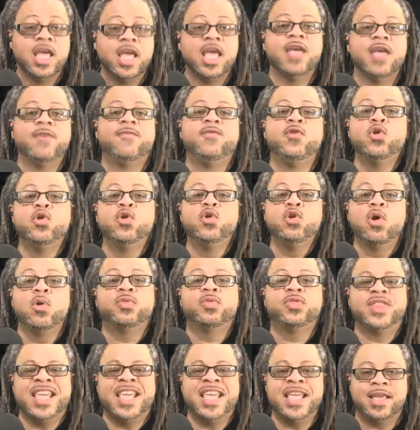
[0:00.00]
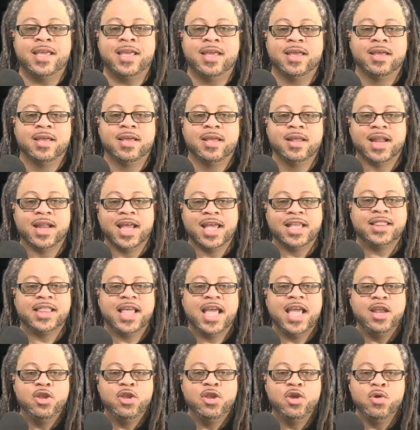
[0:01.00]
If you don't think like
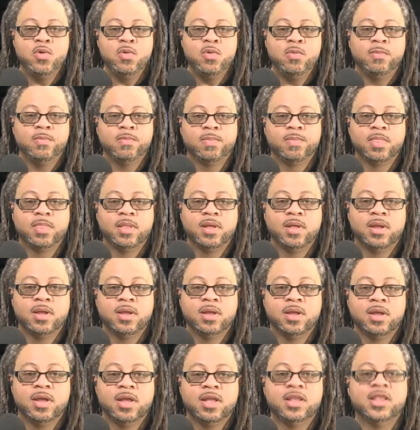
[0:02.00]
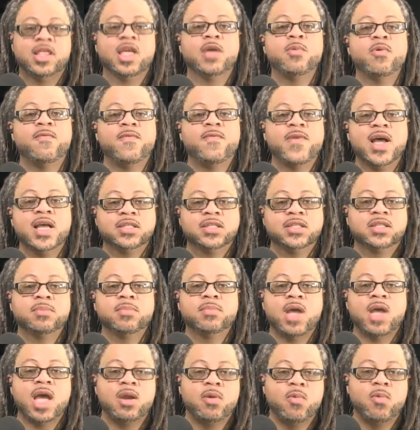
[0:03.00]
they do, they will find some
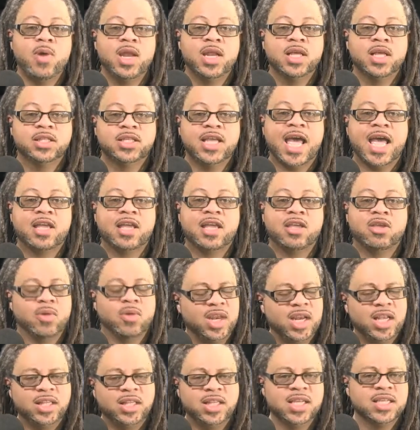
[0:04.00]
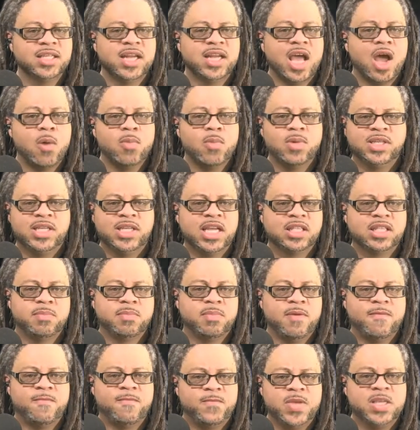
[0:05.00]
kind of way to attack you. And it doesn't always have to
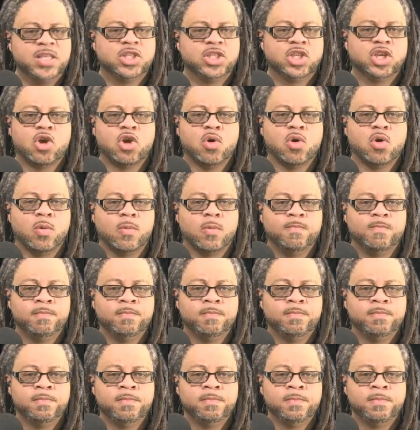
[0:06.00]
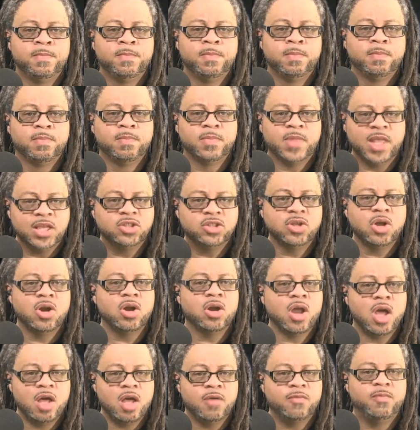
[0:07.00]
be physical. They start
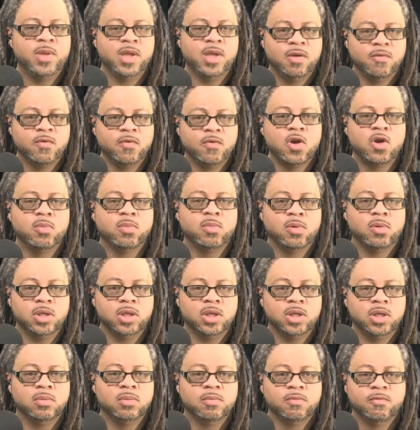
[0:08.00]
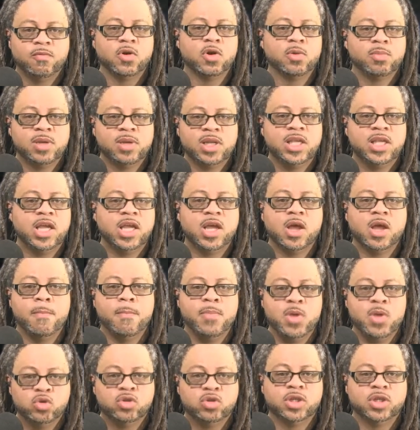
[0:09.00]
off being verbally
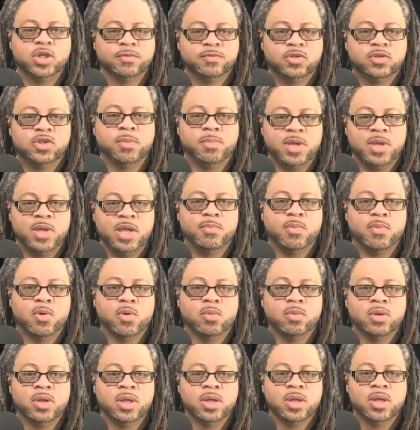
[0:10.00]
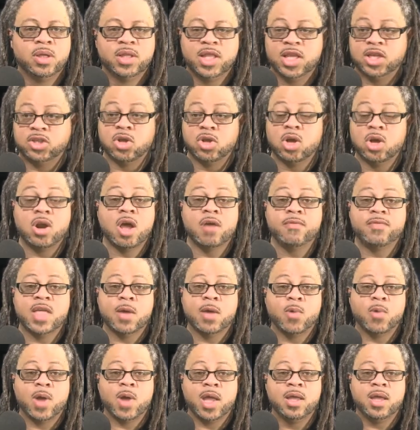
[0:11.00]
abusive to people. They start off
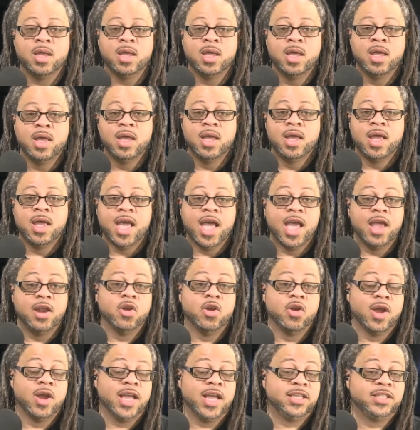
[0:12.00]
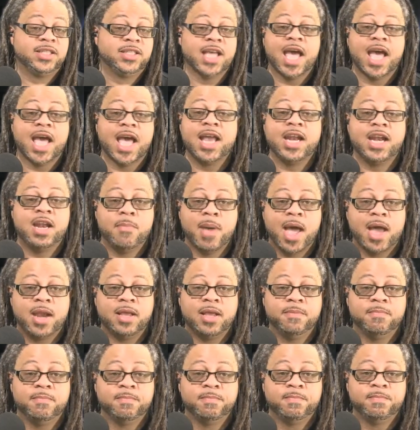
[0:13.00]
that way and they're excited about
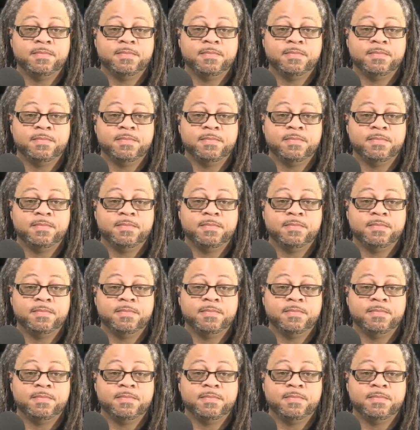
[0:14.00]
it.